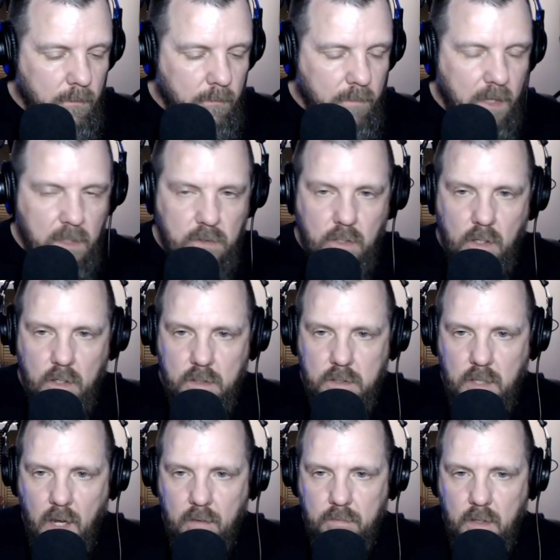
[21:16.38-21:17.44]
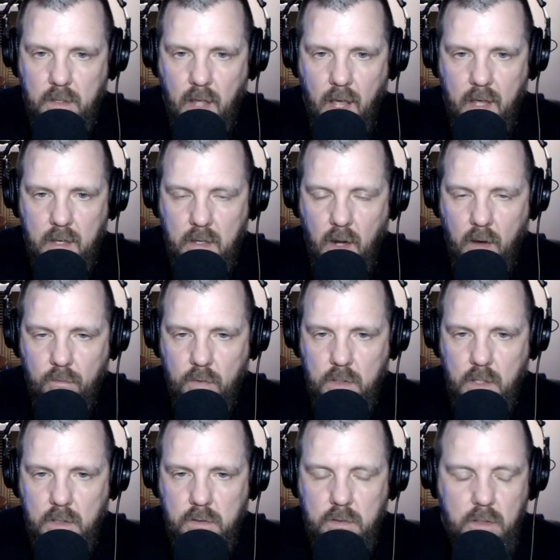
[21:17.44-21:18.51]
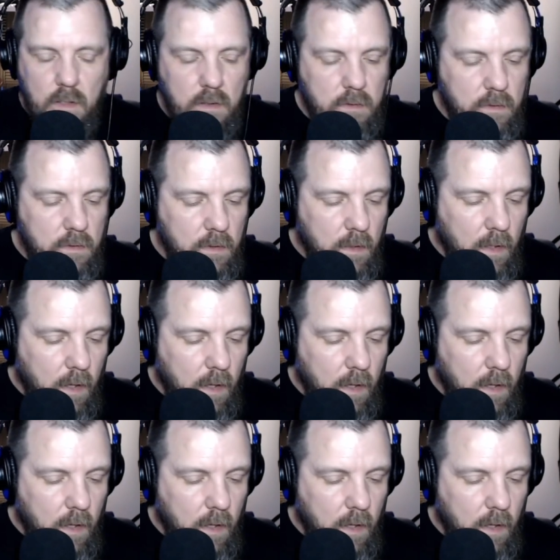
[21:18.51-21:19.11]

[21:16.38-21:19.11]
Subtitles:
is gonna save the day in every instance.